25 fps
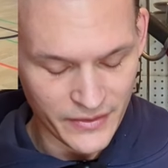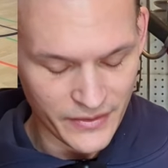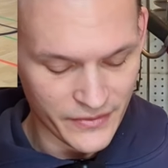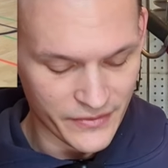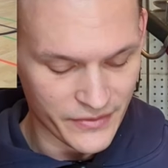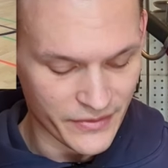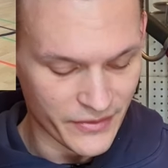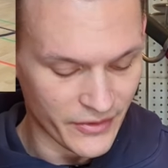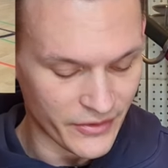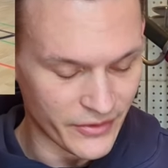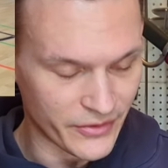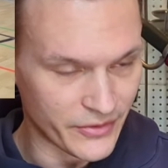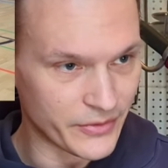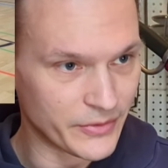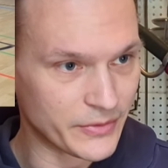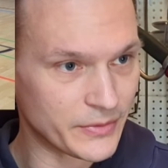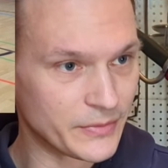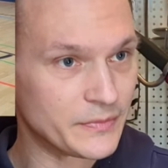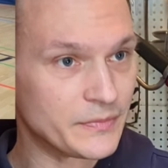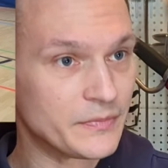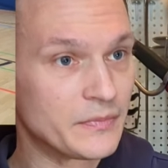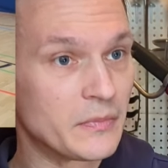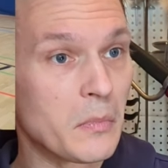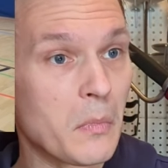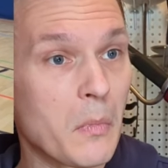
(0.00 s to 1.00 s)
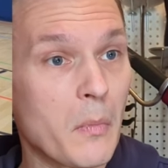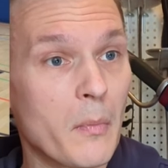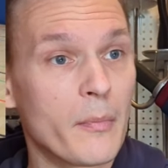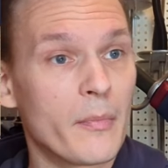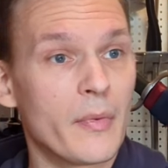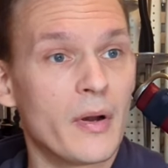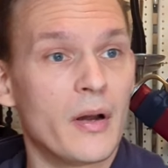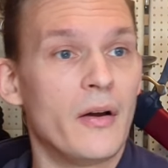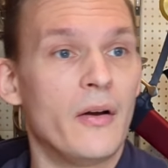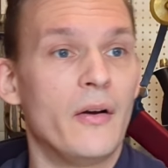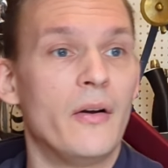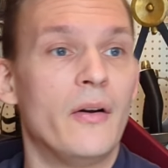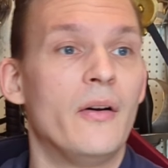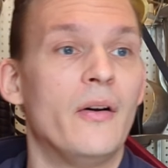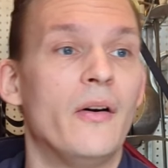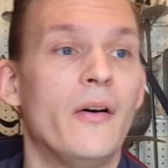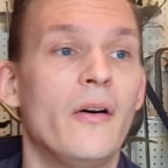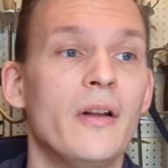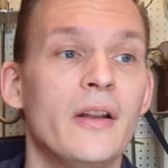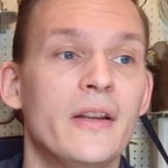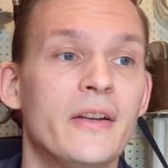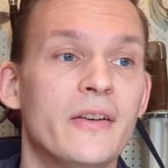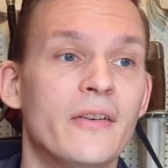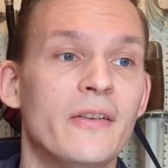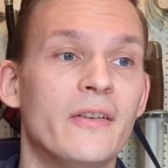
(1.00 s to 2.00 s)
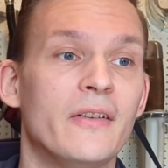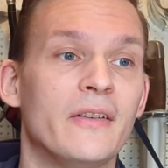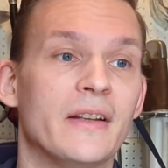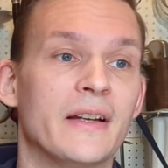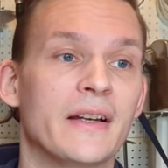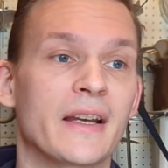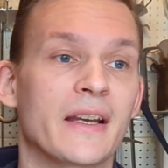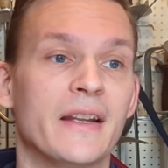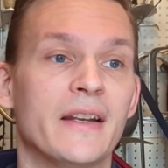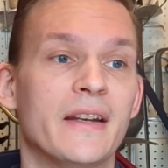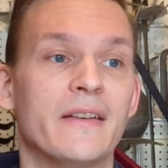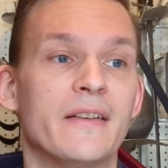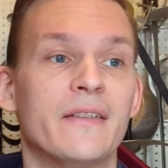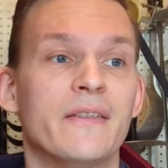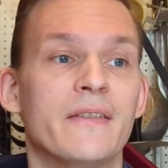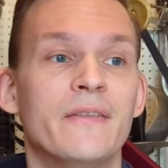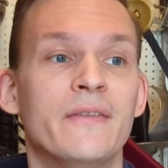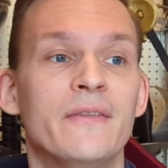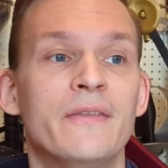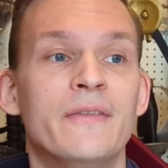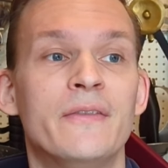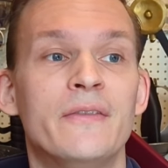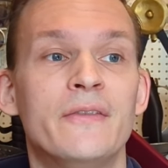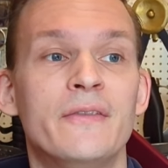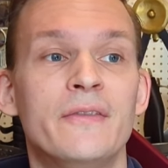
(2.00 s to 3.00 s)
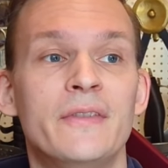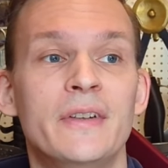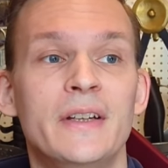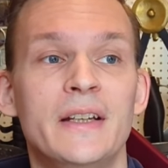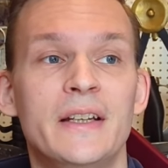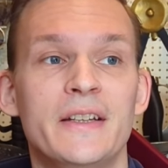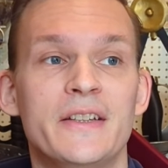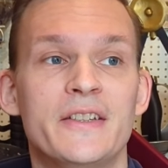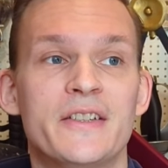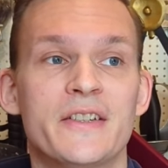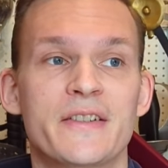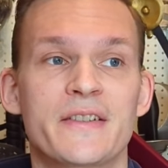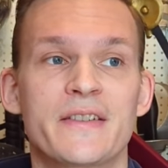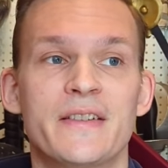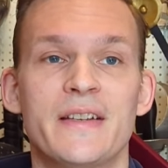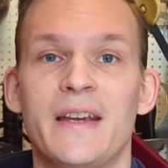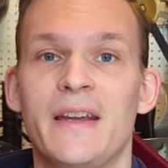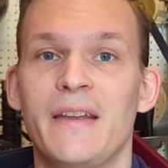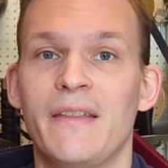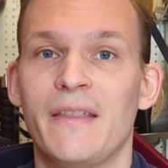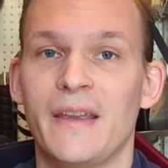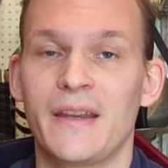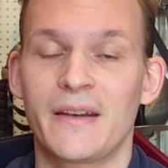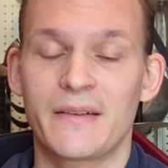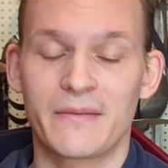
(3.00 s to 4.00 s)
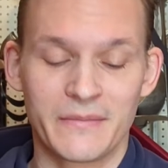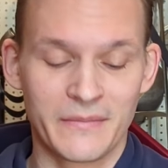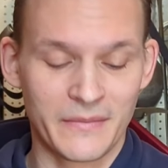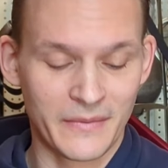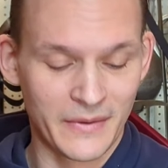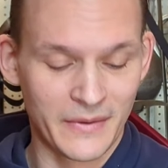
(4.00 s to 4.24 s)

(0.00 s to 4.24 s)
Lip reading: So all in all, I can really just say that